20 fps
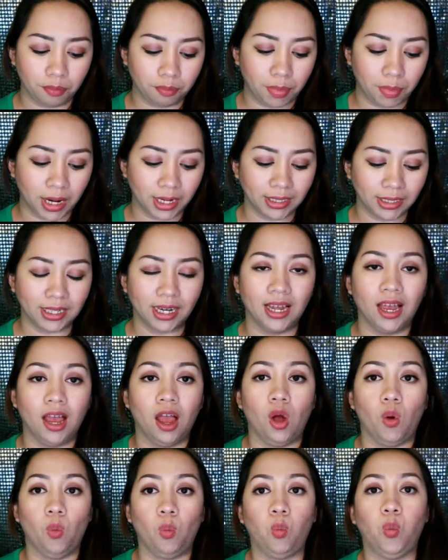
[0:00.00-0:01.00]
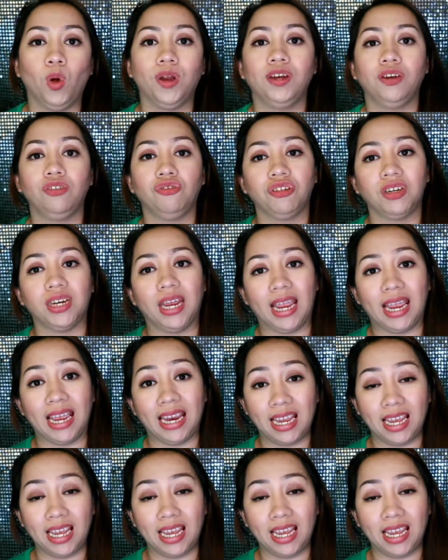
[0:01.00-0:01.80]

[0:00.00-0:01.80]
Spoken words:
but 188